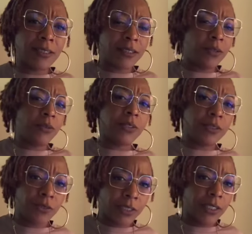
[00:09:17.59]
I know it's a
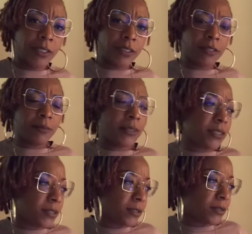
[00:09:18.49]
drink, but it's
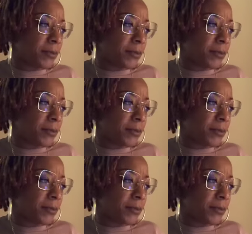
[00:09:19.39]
also a